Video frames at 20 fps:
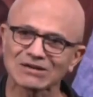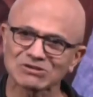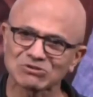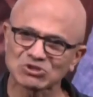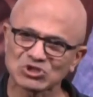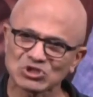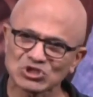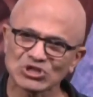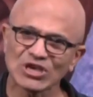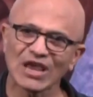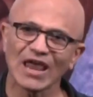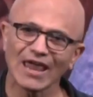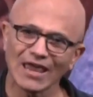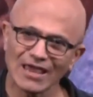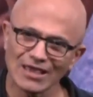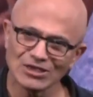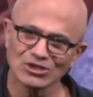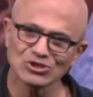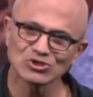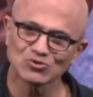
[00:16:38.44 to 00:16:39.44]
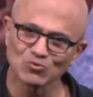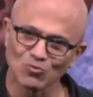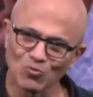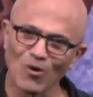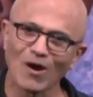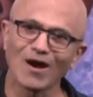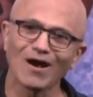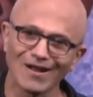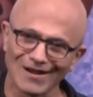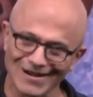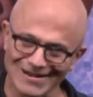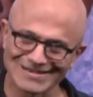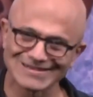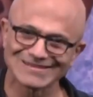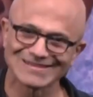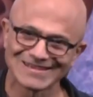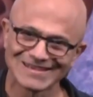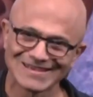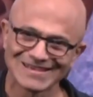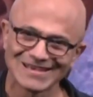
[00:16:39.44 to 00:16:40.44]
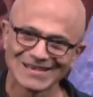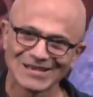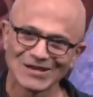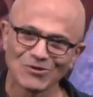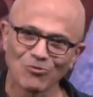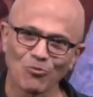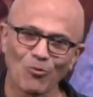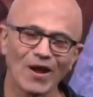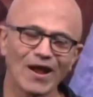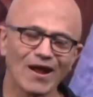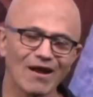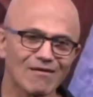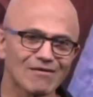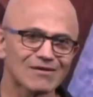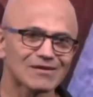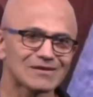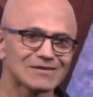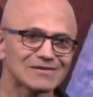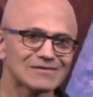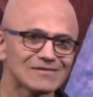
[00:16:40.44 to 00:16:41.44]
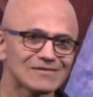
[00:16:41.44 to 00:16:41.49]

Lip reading: a changed world where